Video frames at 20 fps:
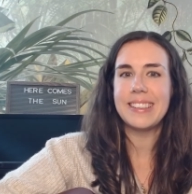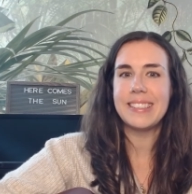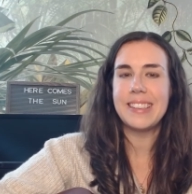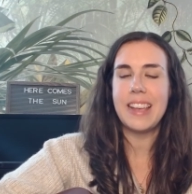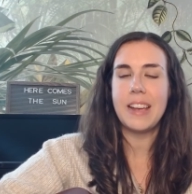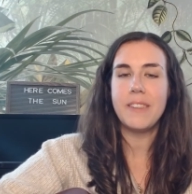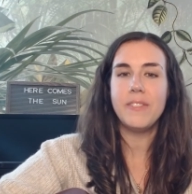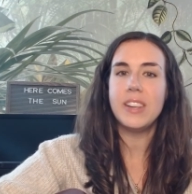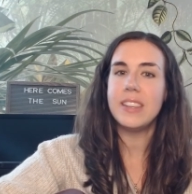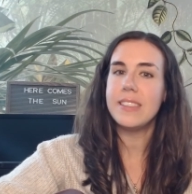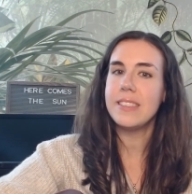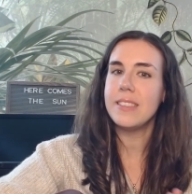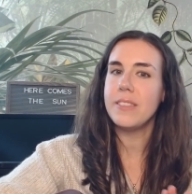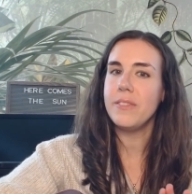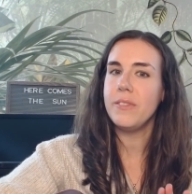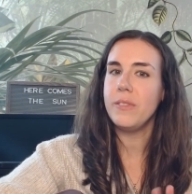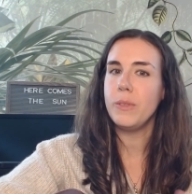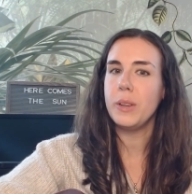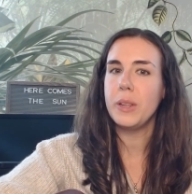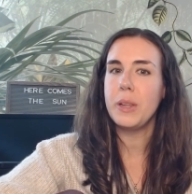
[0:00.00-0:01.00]
I've done some
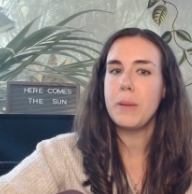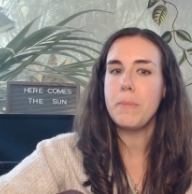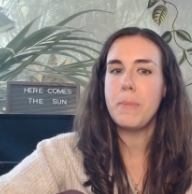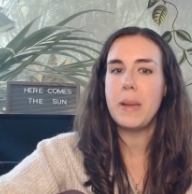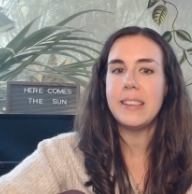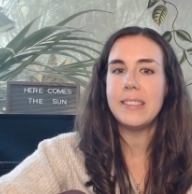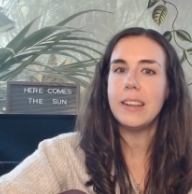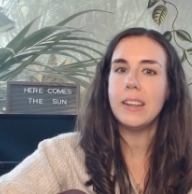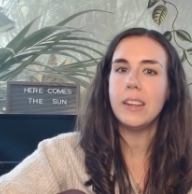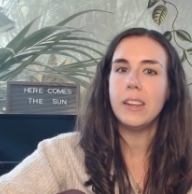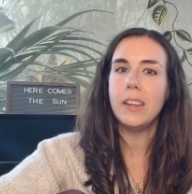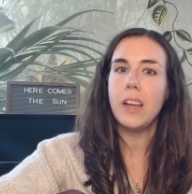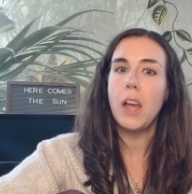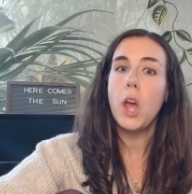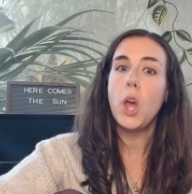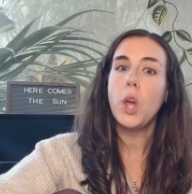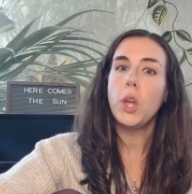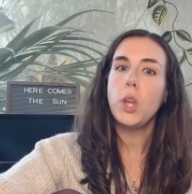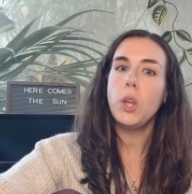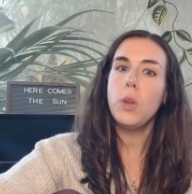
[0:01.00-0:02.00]
really basic
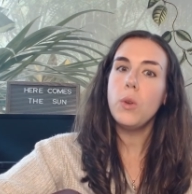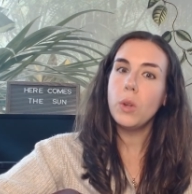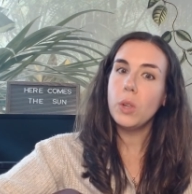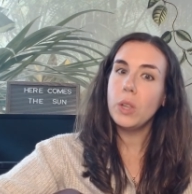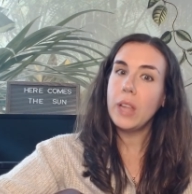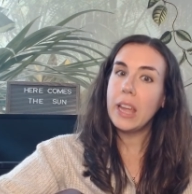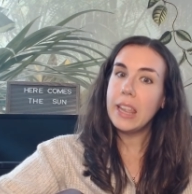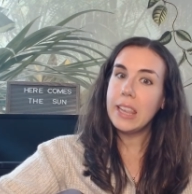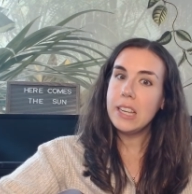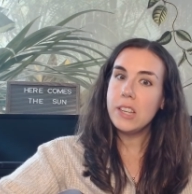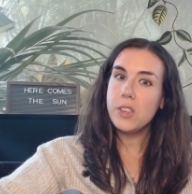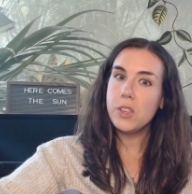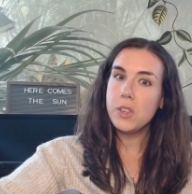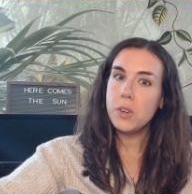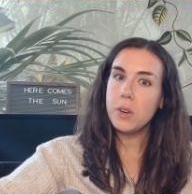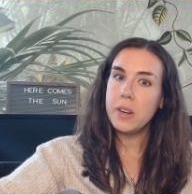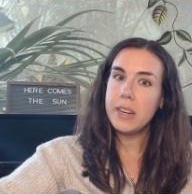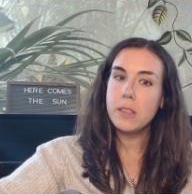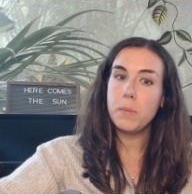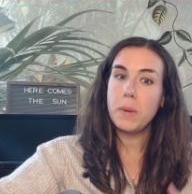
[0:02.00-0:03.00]
ukulele
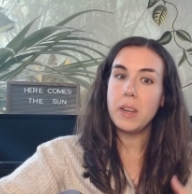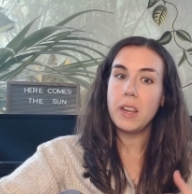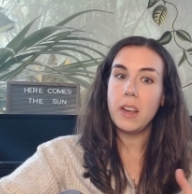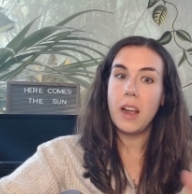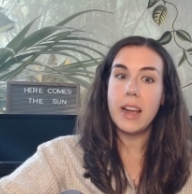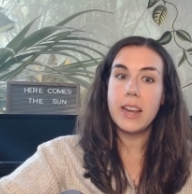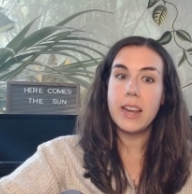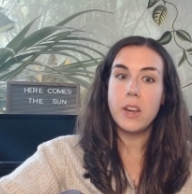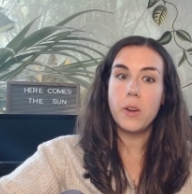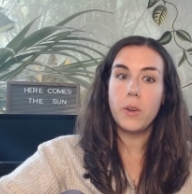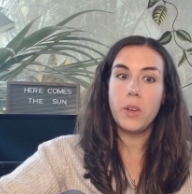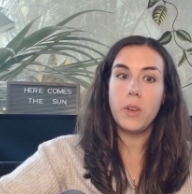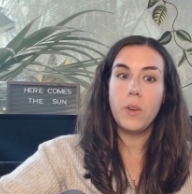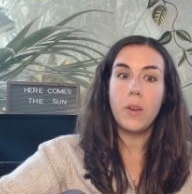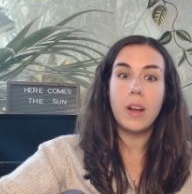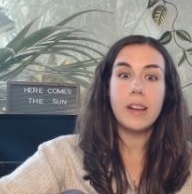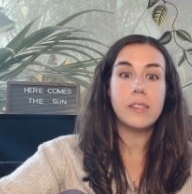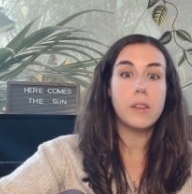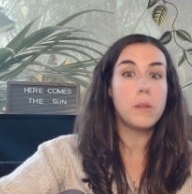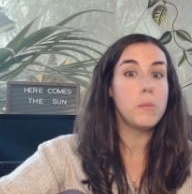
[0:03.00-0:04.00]
tutorials, but I know you
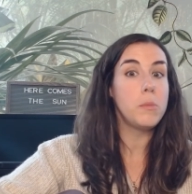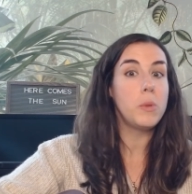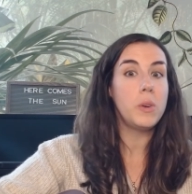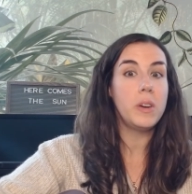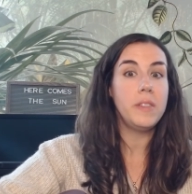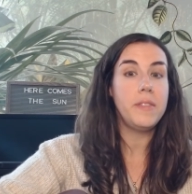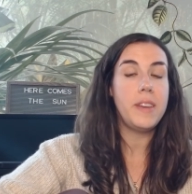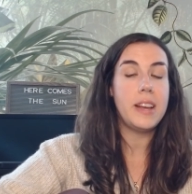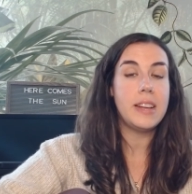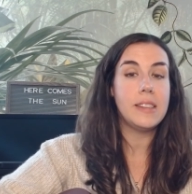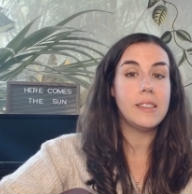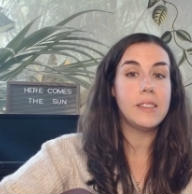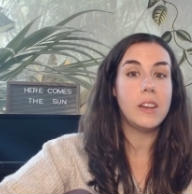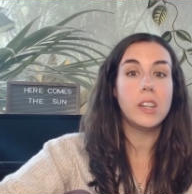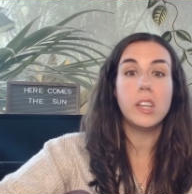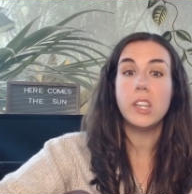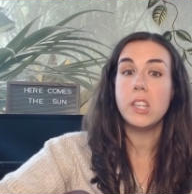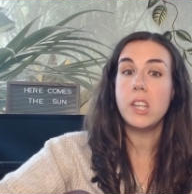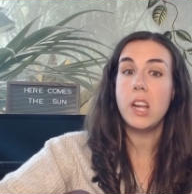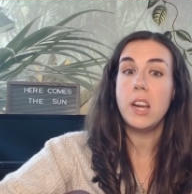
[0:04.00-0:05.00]
guys are more advanced on
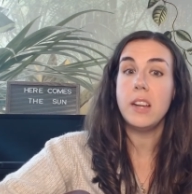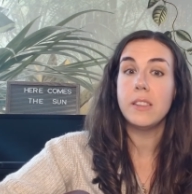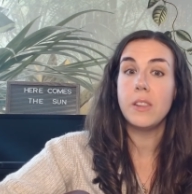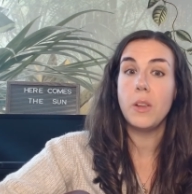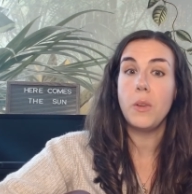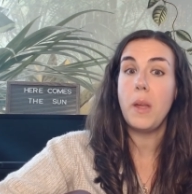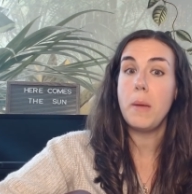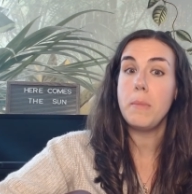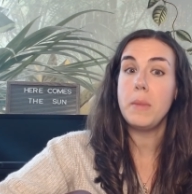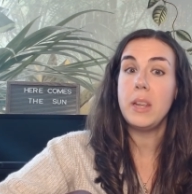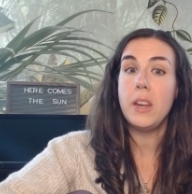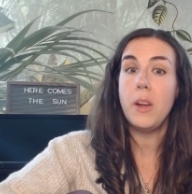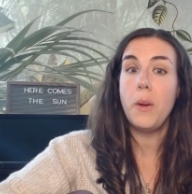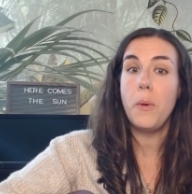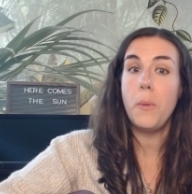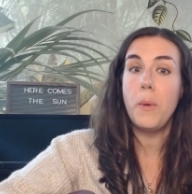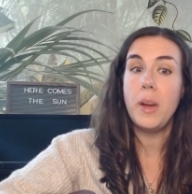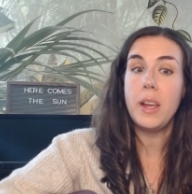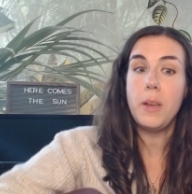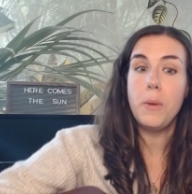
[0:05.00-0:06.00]
guitar, so let me know
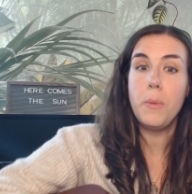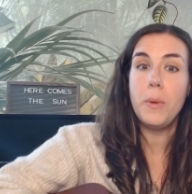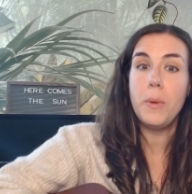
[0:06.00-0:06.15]
what you want to